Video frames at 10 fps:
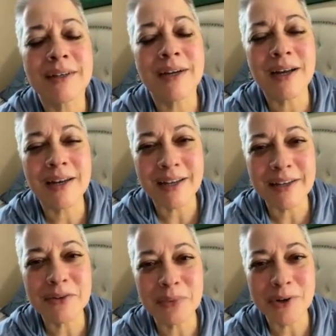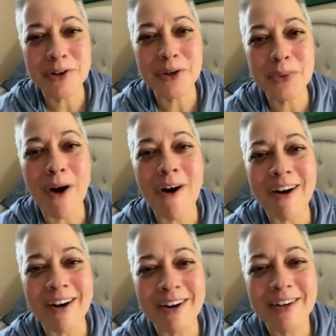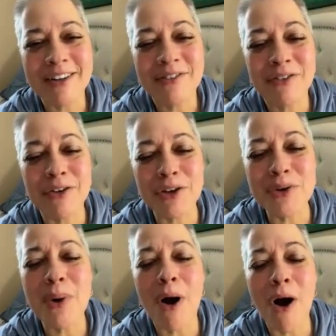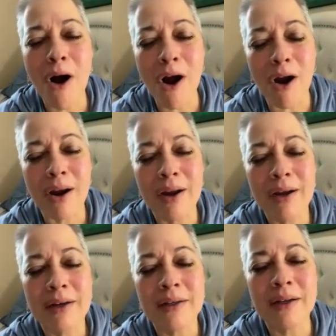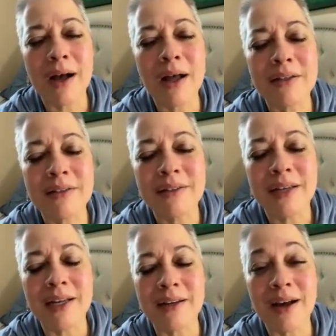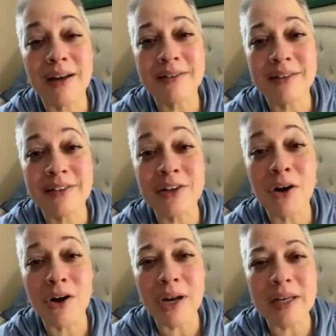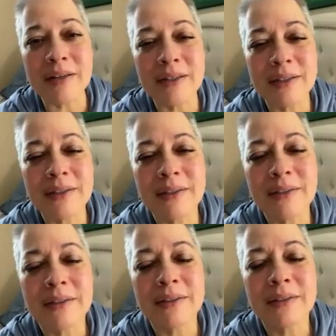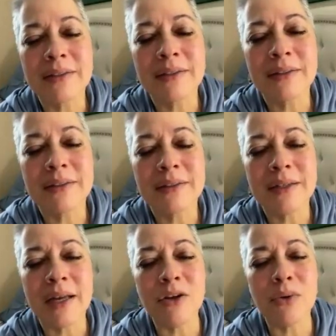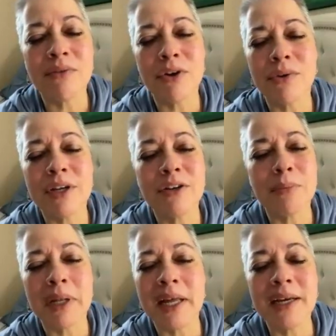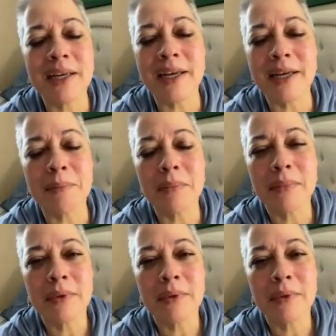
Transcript: God is where you are, where you are gods and goddesses incarnate and you have agreed to play a game.